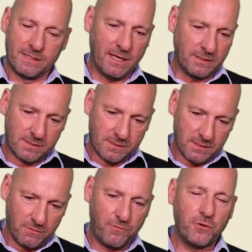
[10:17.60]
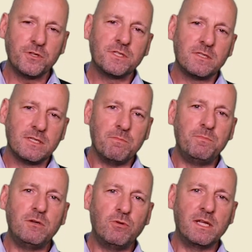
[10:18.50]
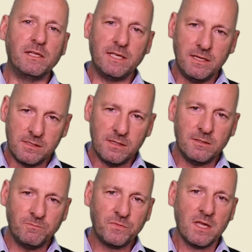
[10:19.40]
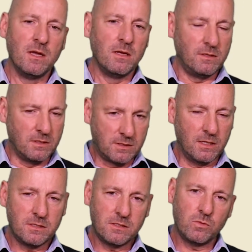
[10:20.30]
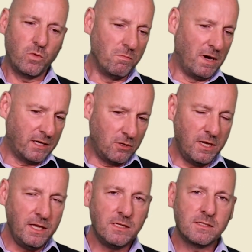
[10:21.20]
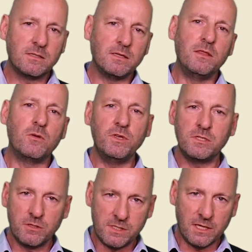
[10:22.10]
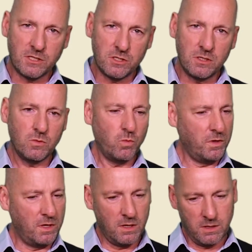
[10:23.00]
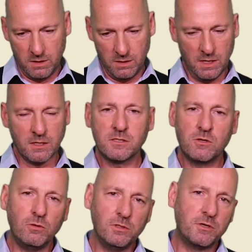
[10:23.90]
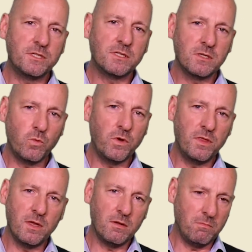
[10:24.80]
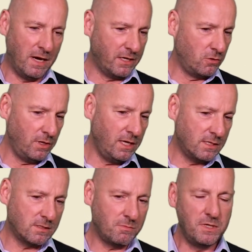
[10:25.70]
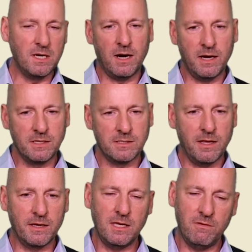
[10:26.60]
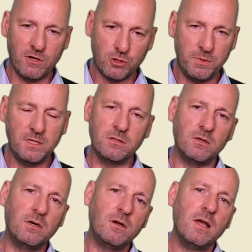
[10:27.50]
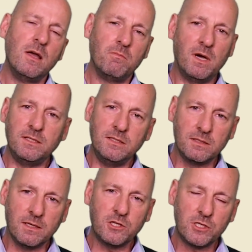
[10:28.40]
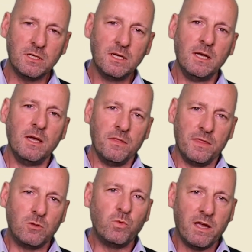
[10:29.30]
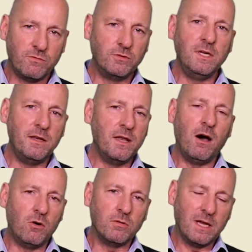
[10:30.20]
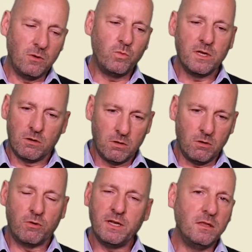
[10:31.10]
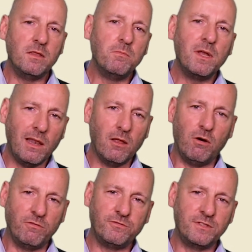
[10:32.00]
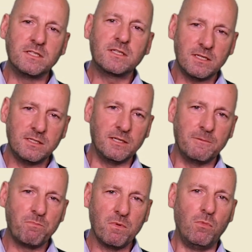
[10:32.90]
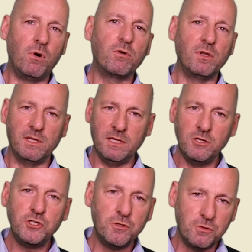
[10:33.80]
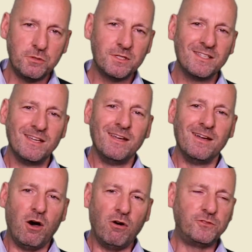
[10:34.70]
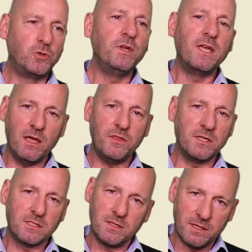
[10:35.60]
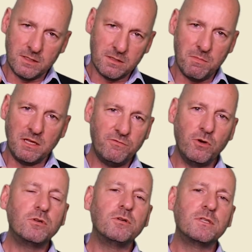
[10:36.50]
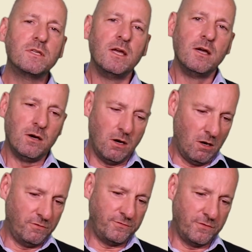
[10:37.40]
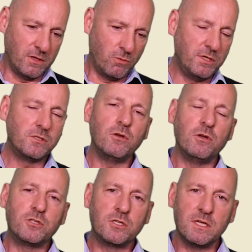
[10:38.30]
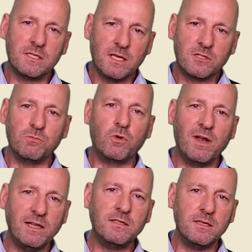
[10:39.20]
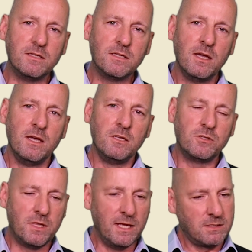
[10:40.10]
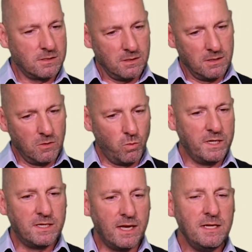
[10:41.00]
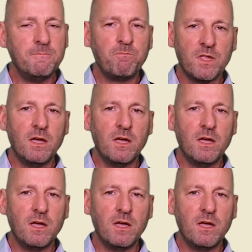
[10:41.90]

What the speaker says: get first empirical data, discussed with my colleagues in the research section, with the young scholars, with my colleagues, PIs like Eva Spies or Martina Drescher, that we have really now, and we are already in the middle of discussing moral issues of doing ethics, that is the main focus of the research section moralities, so that we gain